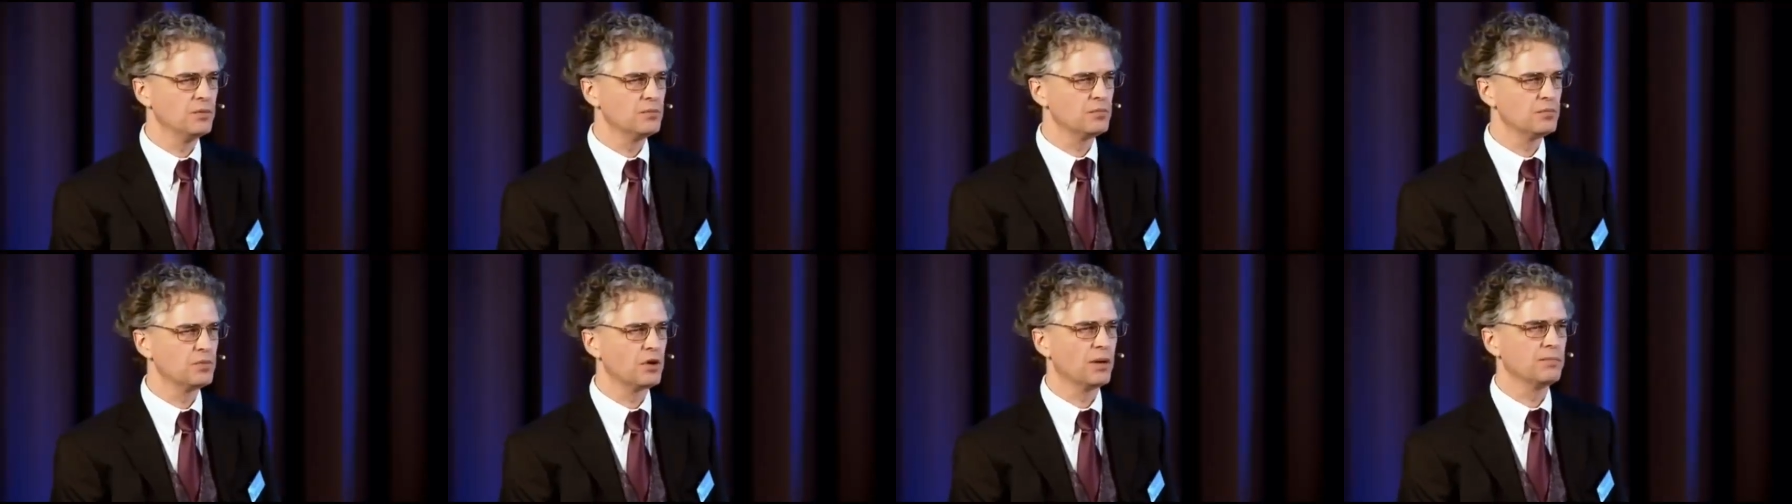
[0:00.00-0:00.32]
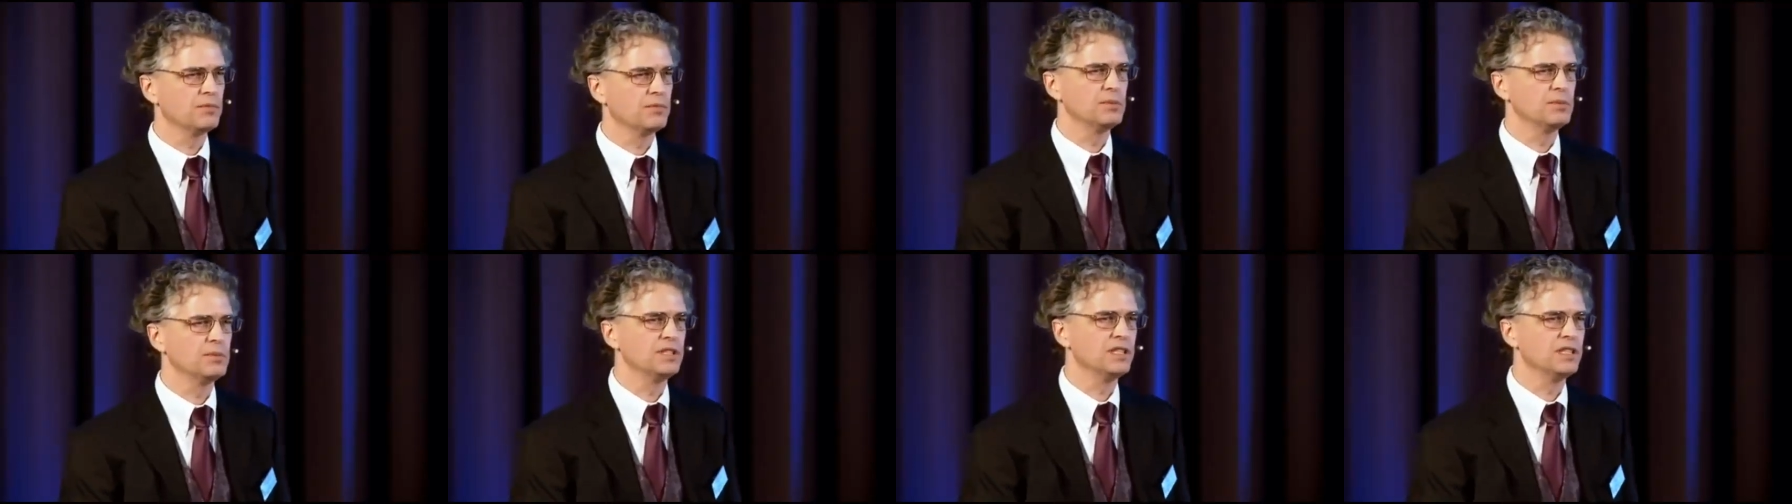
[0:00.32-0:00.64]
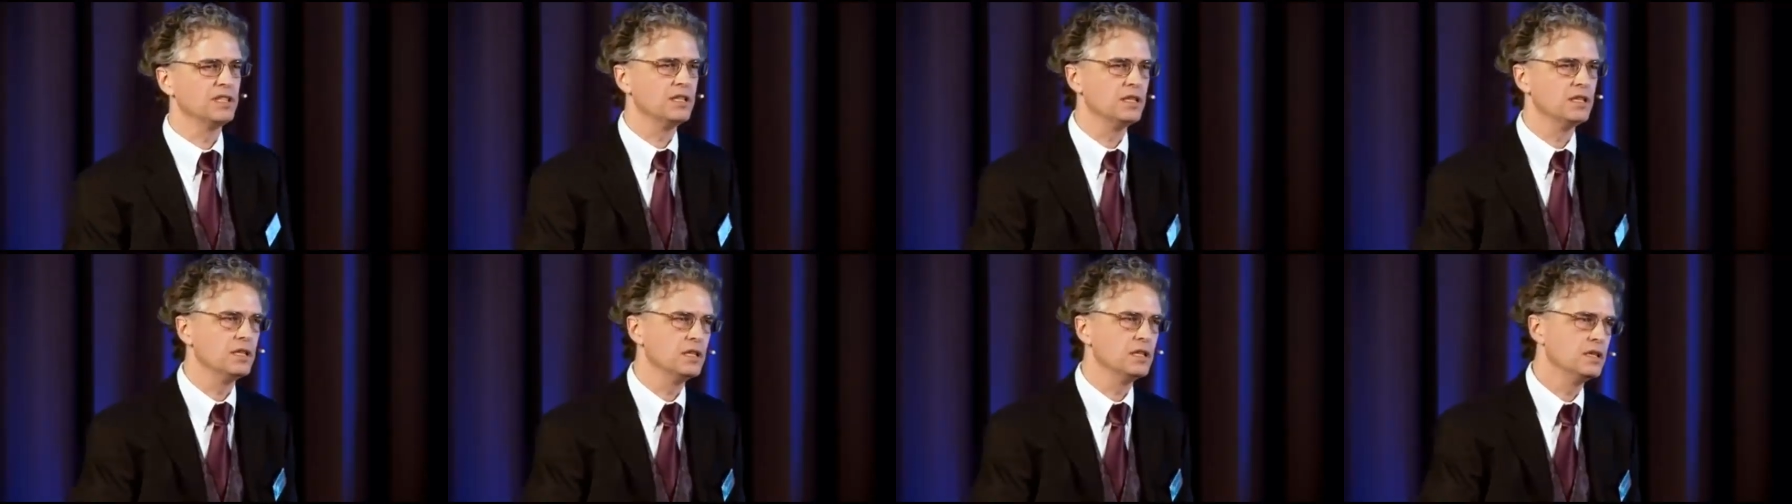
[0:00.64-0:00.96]

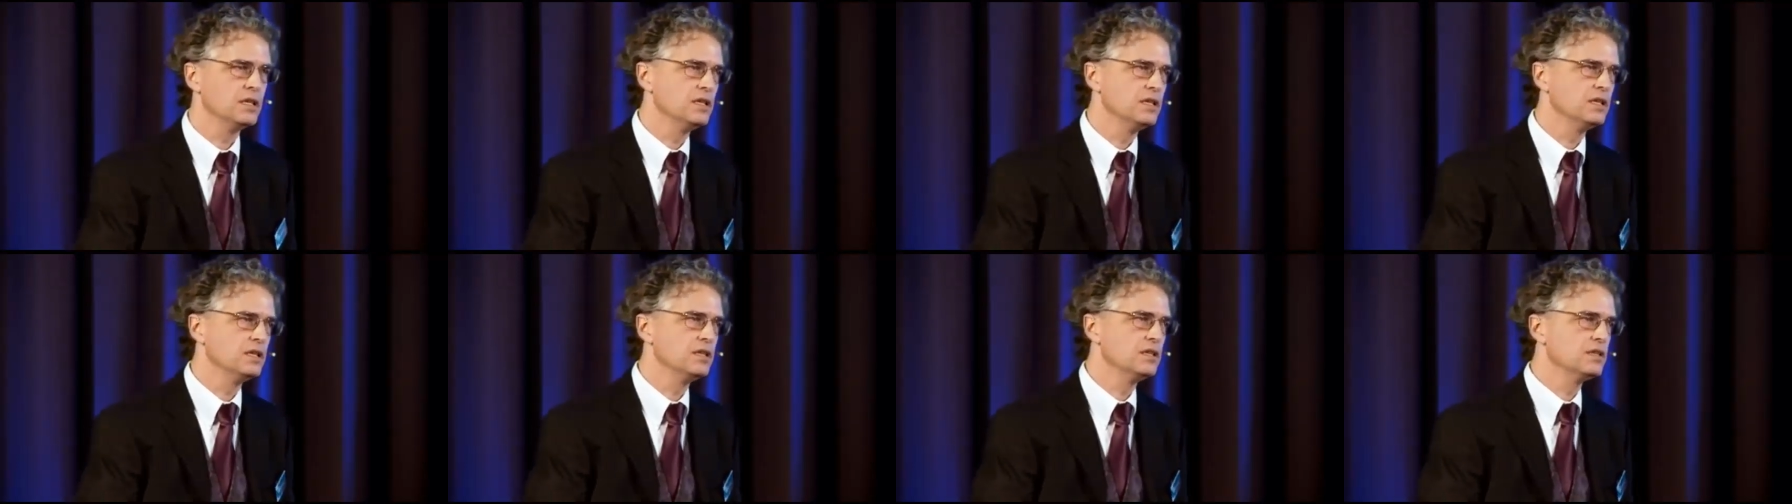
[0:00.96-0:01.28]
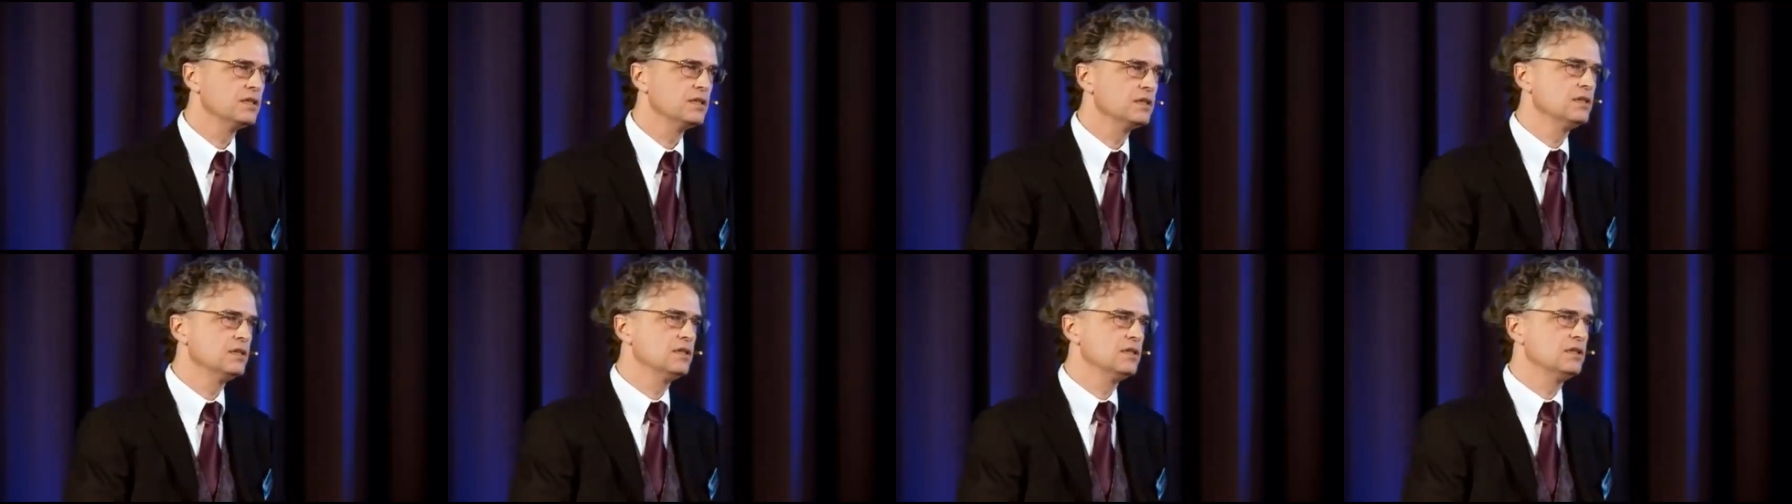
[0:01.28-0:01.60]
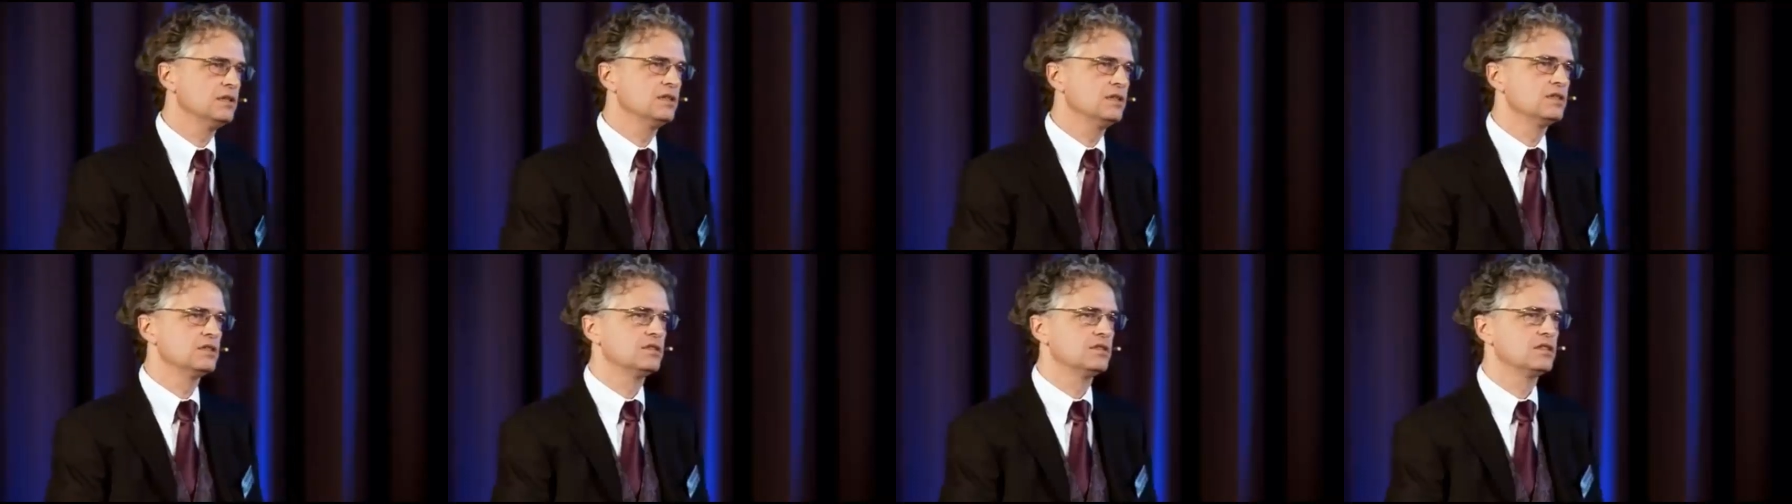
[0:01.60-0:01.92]
probably
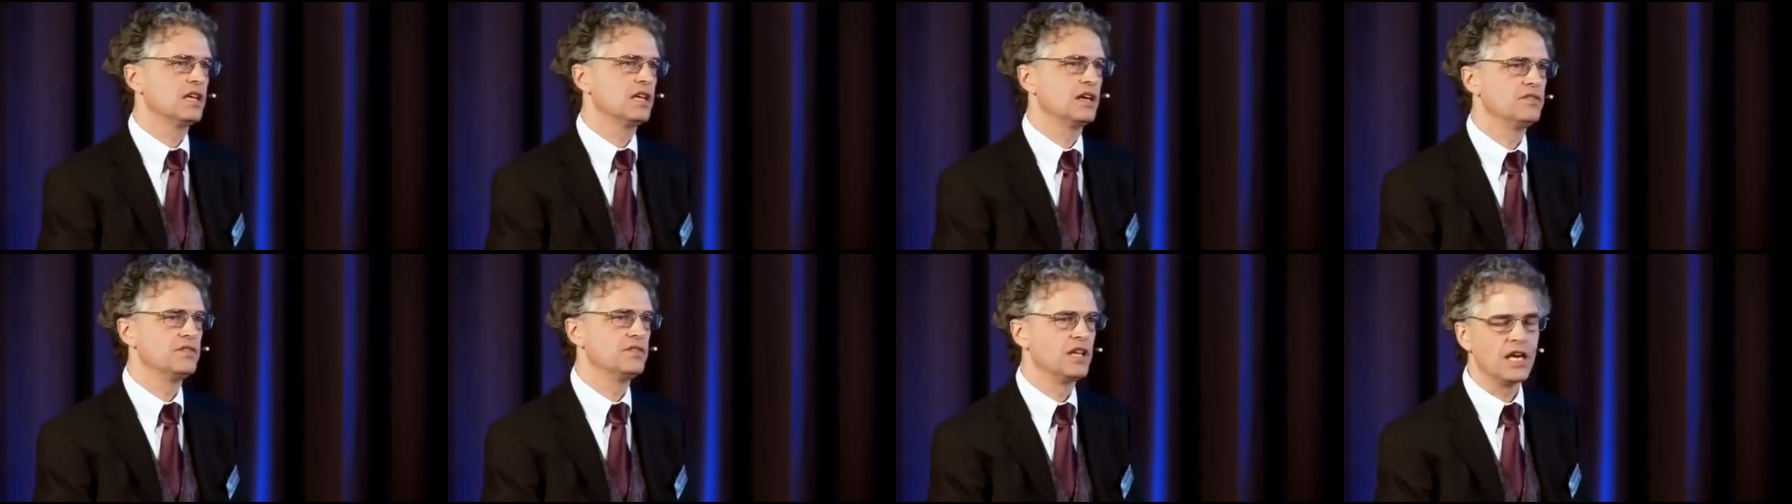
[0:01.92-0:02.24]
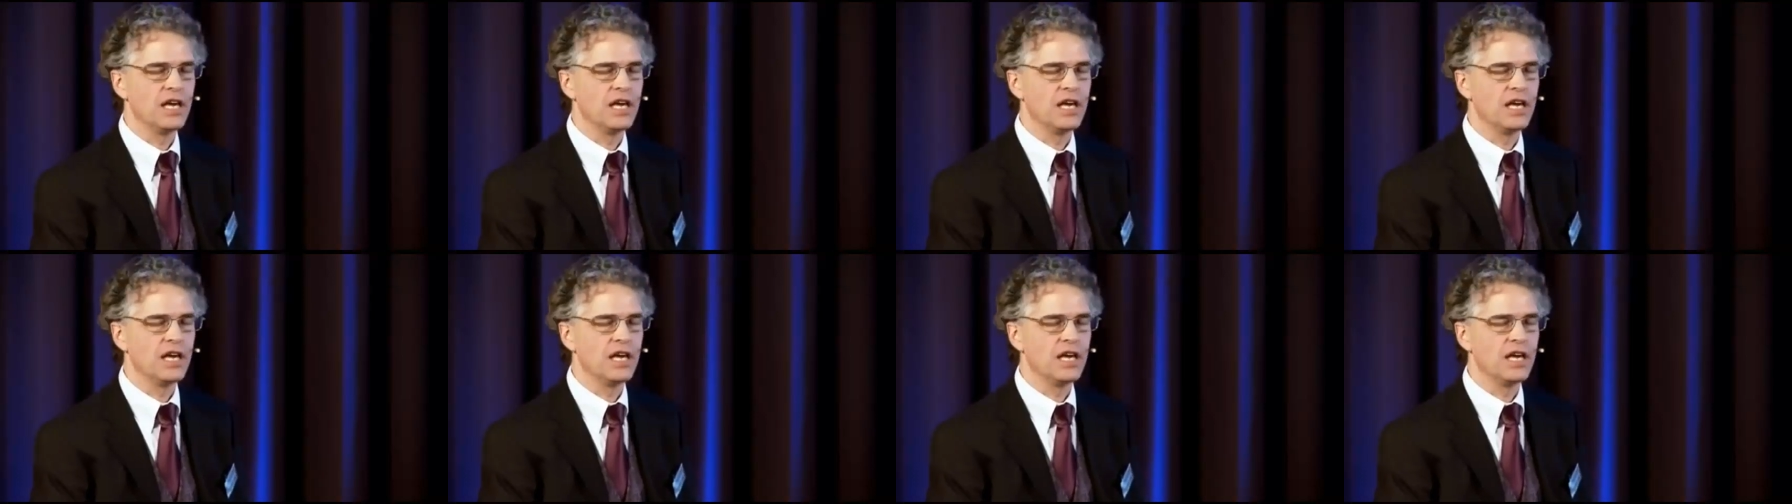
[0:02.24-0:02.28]
seven,